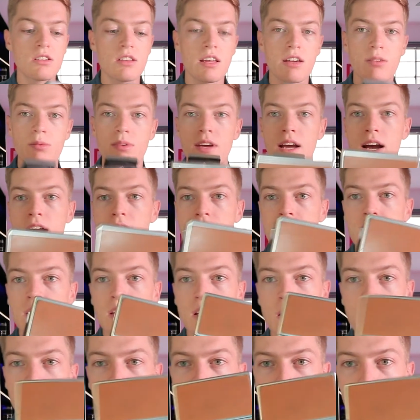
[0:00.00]
like we have the
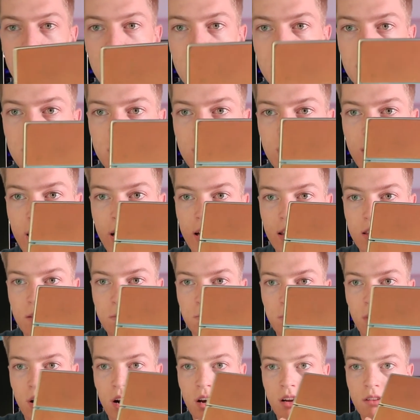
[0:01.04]
impression at the
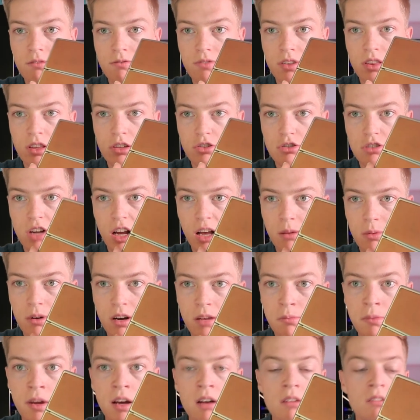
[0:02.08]
bottom from the tripod
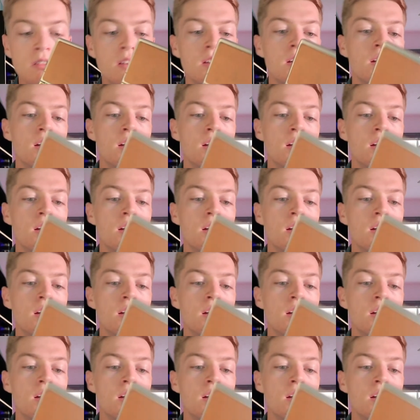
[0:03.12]
mount,